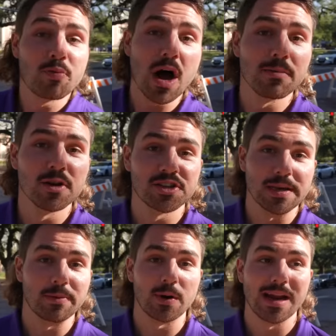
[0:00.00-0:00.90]
Pablo is
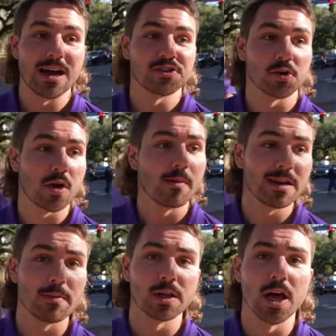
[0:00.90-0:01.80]
simping right now, so comment
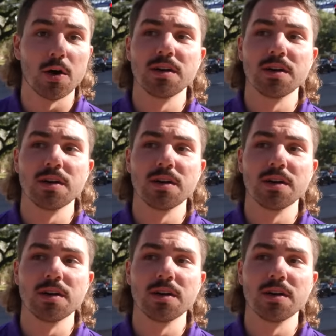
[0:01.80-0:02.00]
down below,